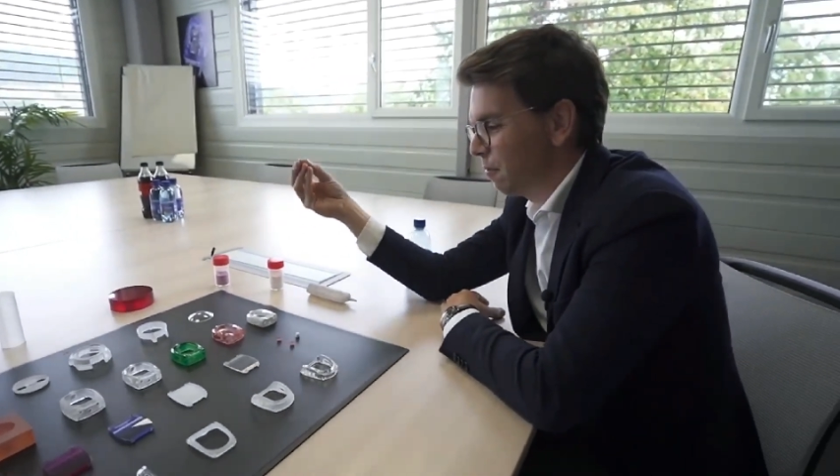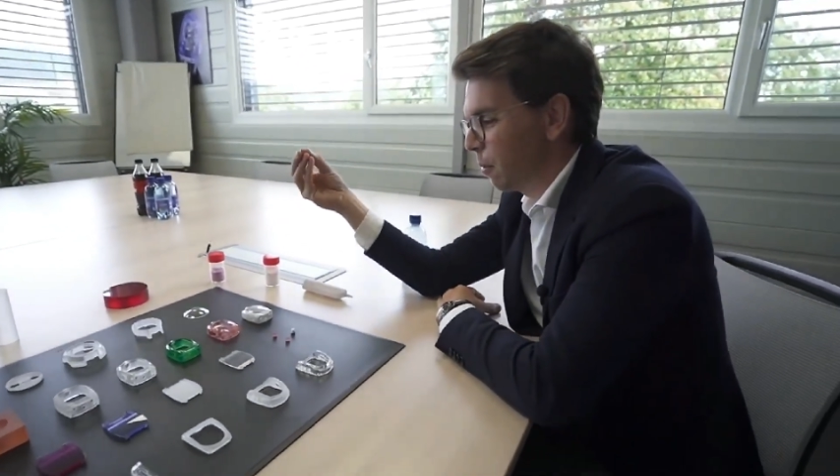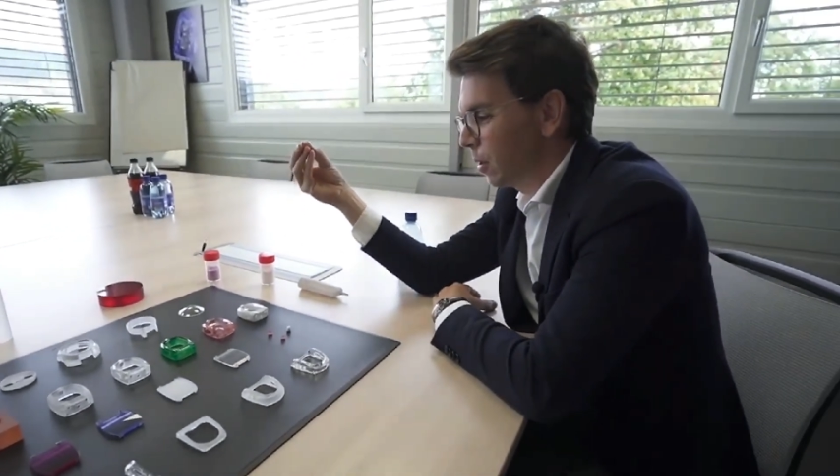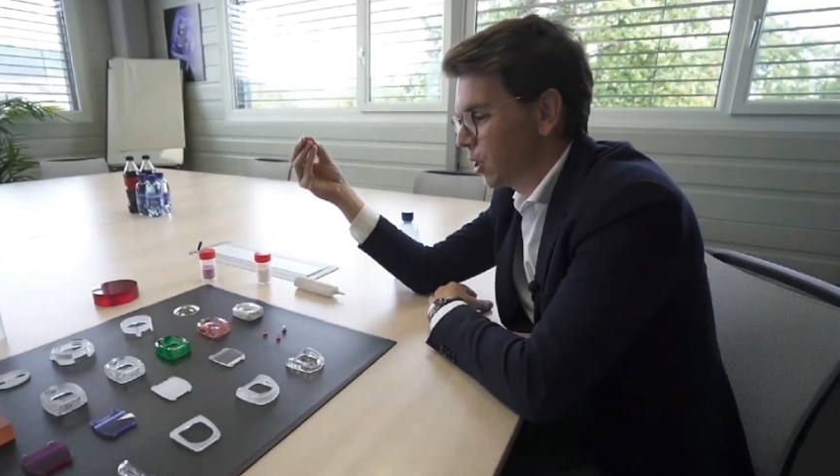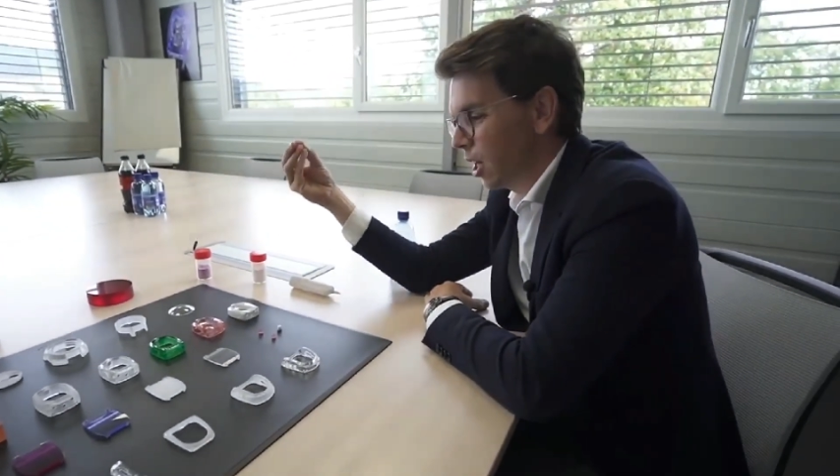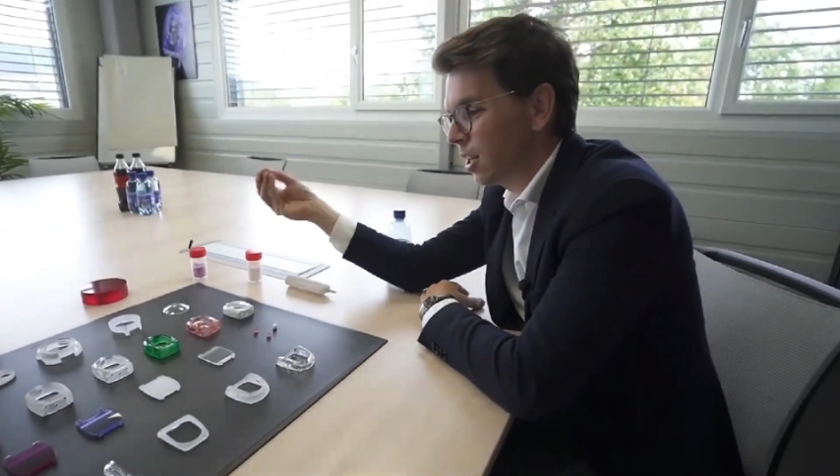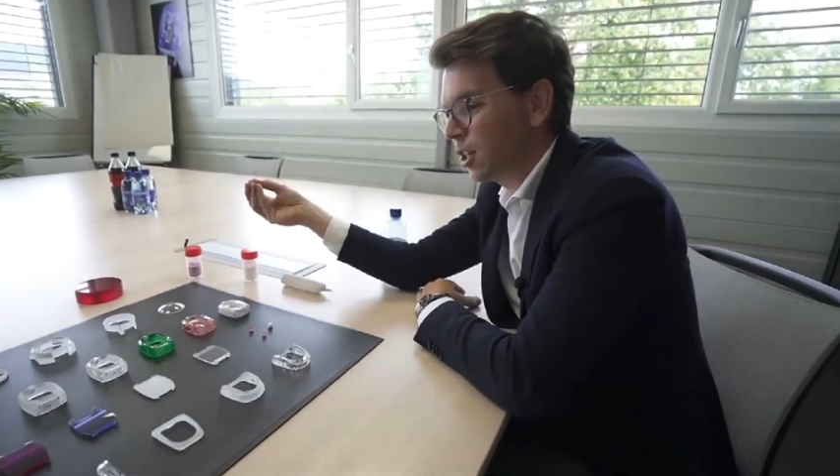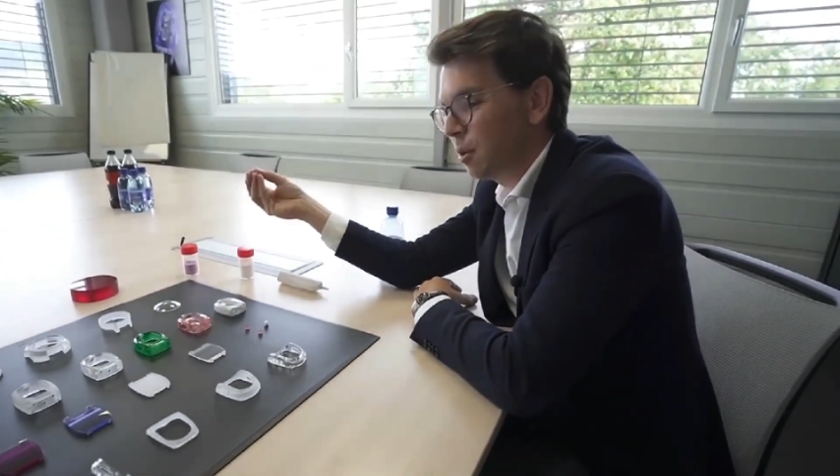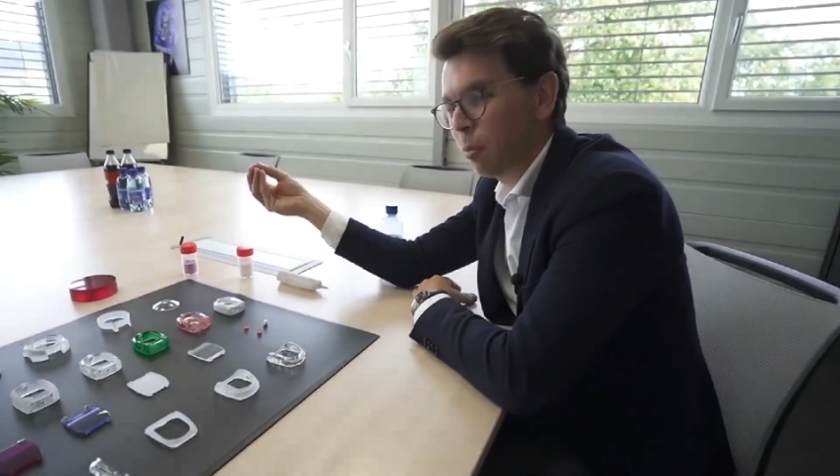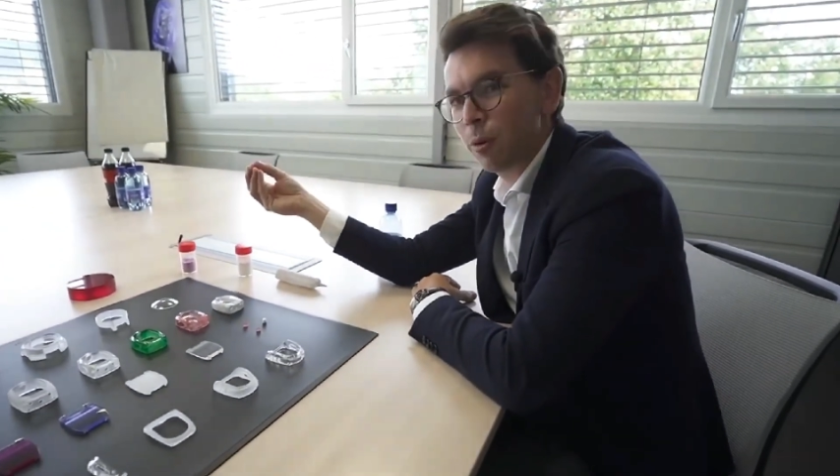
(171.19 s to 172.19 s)
very
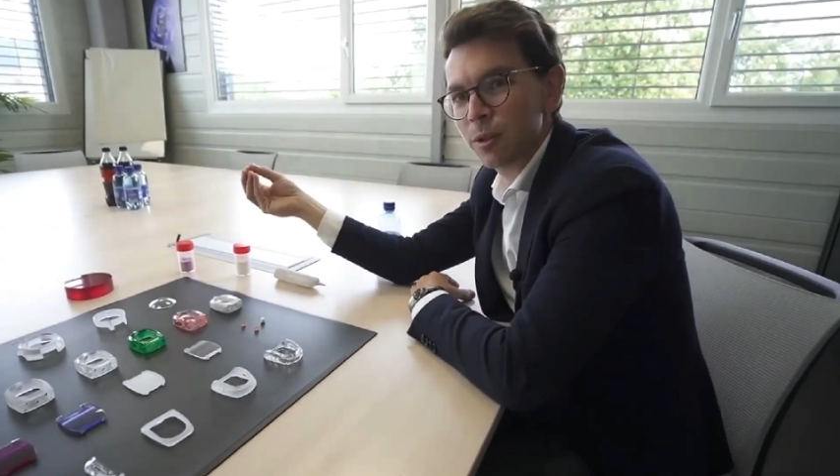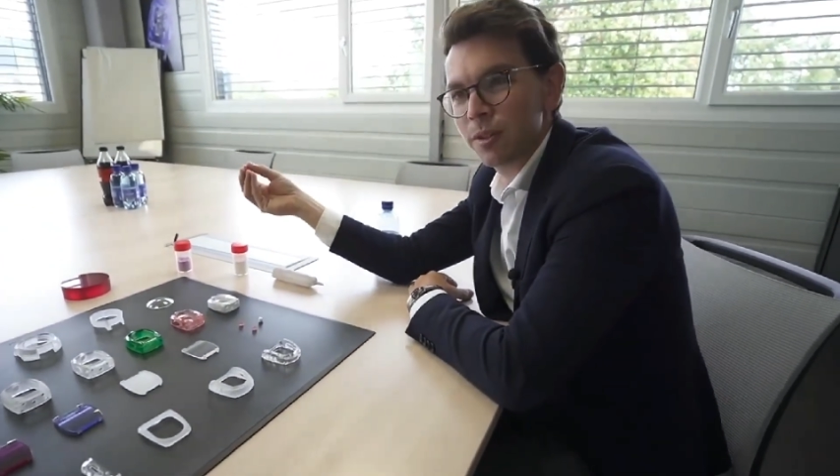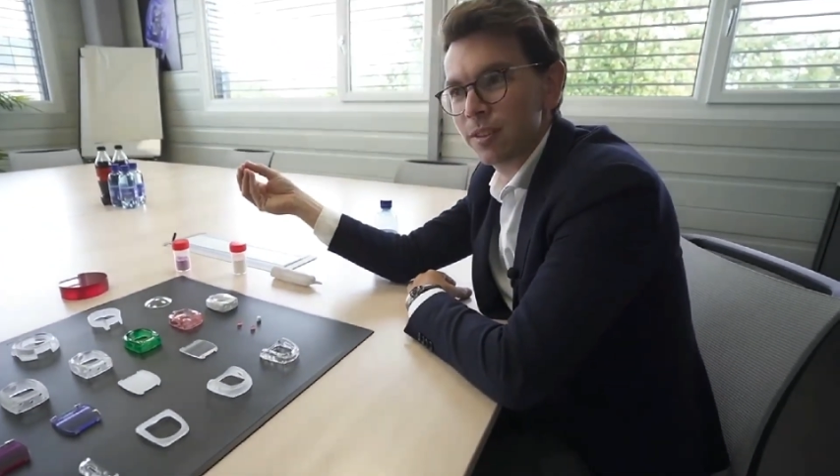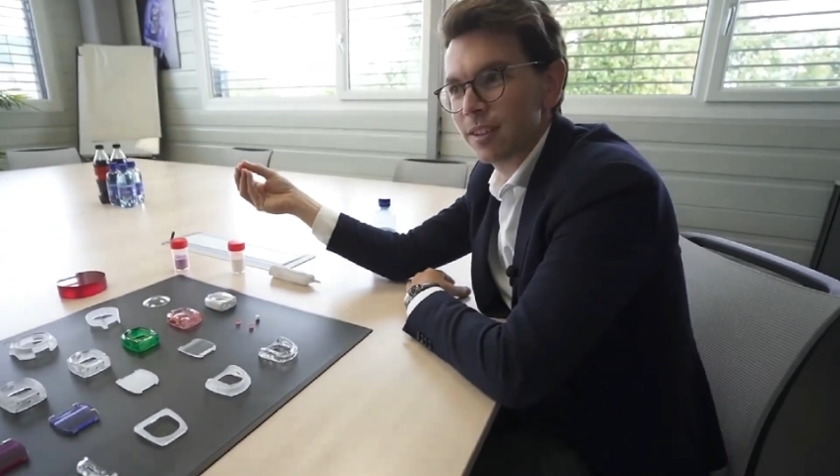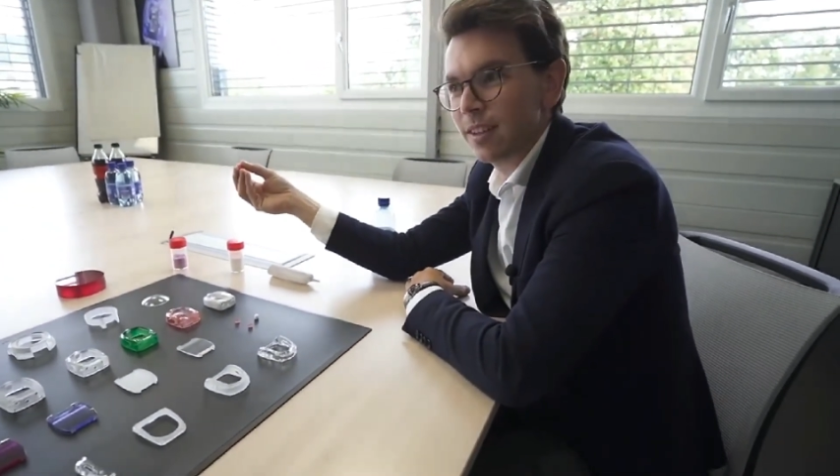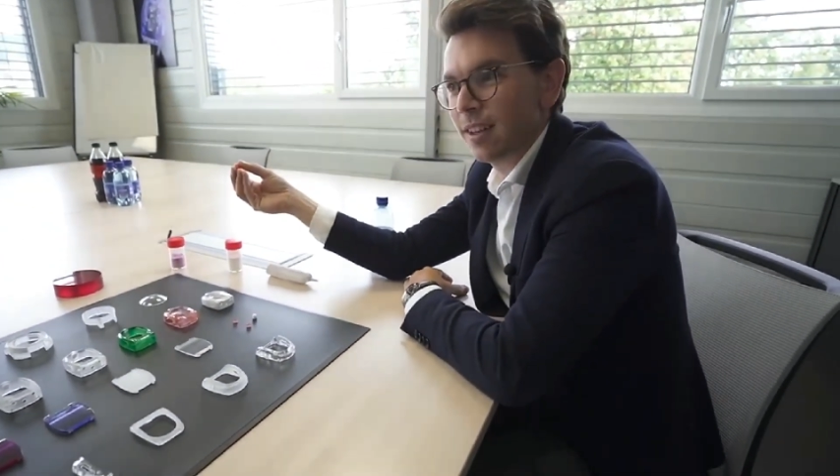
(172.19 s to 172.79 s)
challenging person